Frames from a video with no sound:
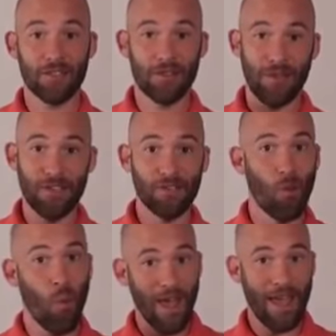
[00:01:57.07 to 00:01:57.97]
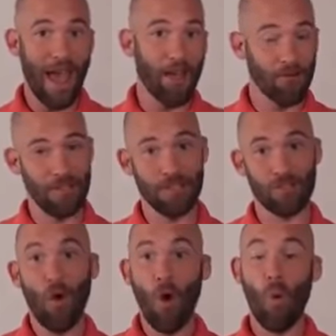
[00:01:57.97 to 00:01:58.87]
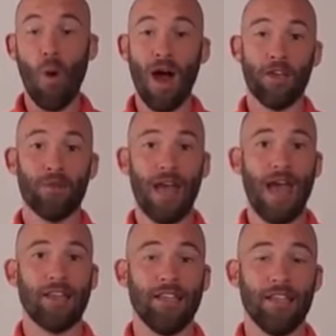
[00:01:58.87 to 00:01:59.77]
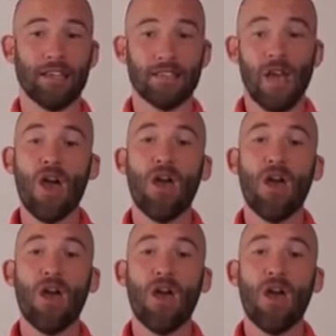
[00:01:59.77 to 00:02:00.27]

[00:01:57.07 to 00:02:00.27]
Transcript: So these are white hat reasons why you would hack DNS.